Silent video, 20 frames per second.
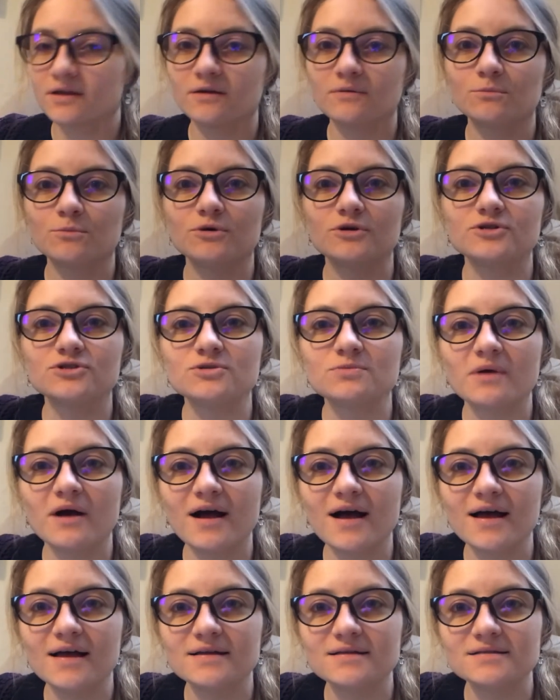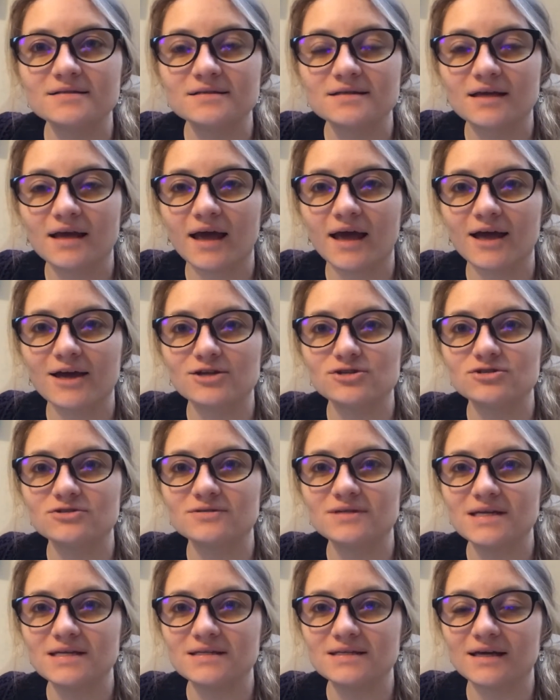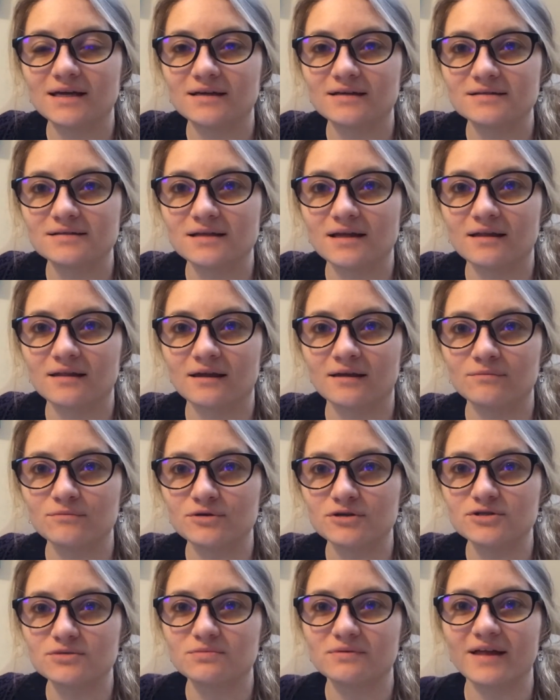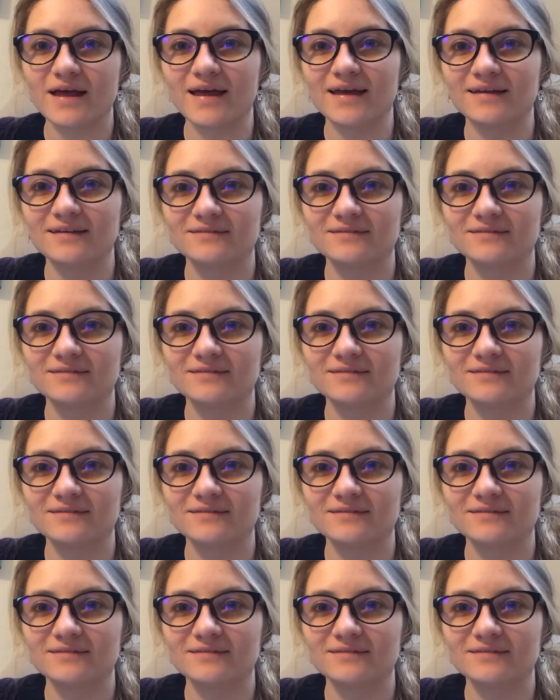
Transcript: Push pause, add your details, and then push play.